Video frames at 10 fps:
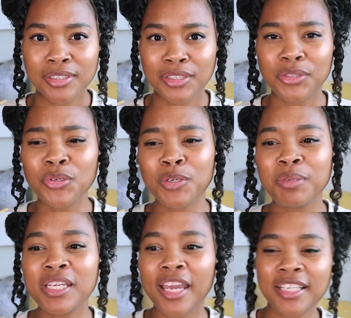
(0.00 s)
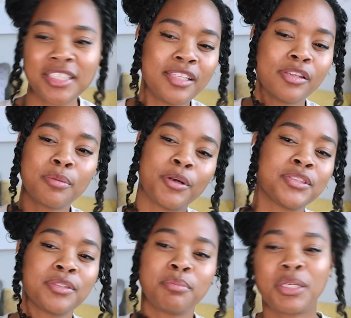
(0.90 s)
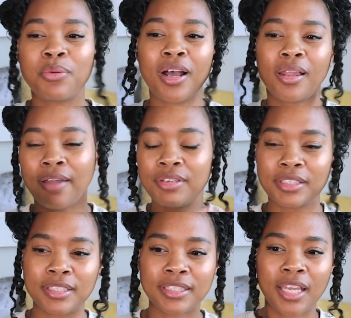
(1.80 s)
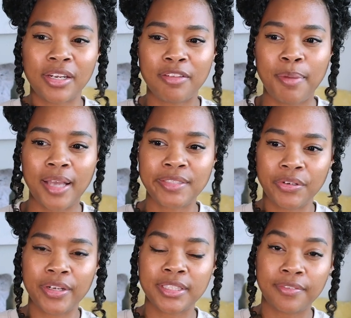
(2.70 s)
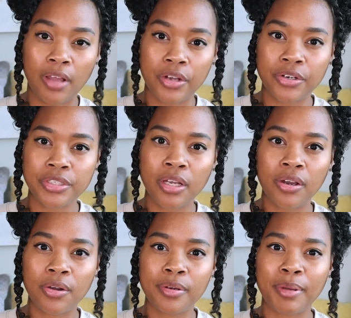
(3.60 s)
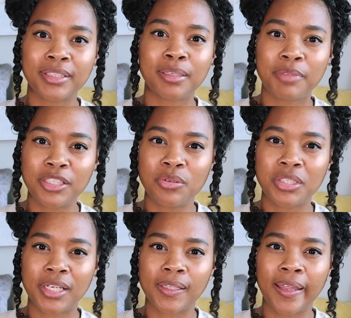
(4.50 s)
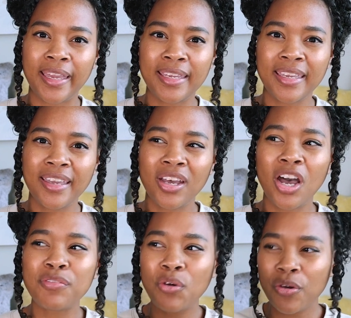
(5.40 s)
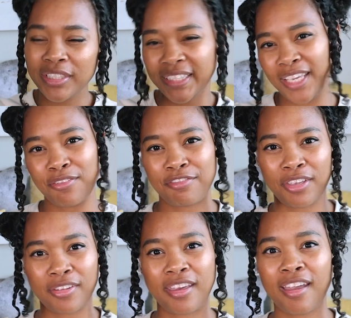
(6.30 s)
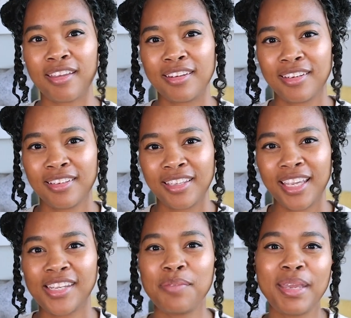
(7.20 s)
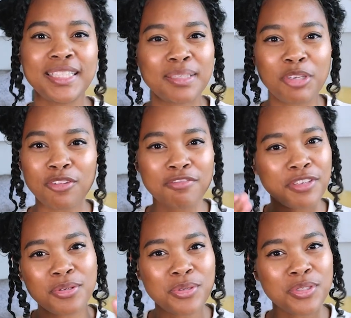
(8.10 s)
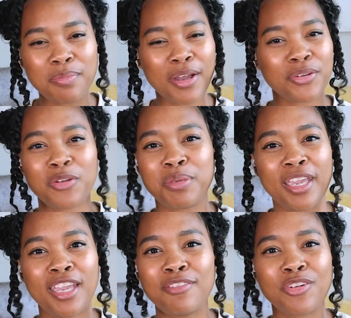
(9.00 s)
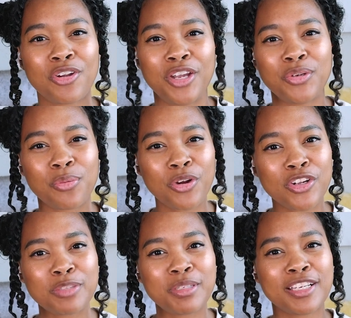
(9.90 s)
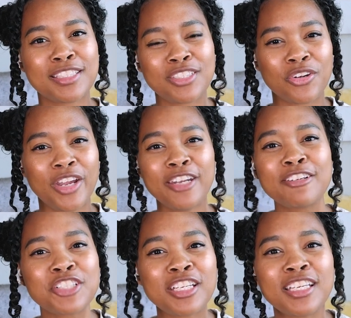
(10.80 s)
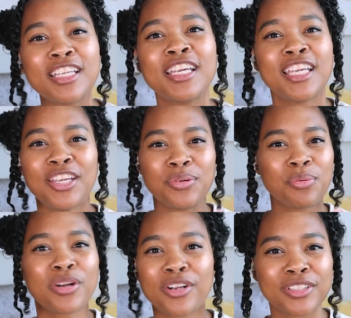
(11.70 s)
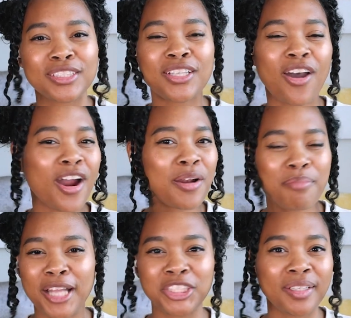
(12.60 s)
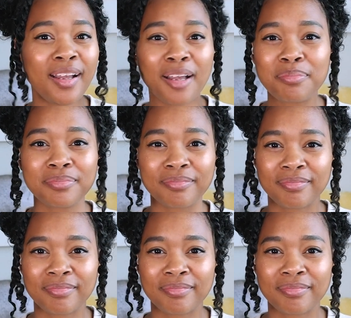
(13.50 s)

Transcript: So you could be nice to the other person, meanwhile having this kind of passive aggressive undertone about something you didn't like. Of course they can feel that. And it makes them confused about your behavior and your words because your energy and your words aren't matching up.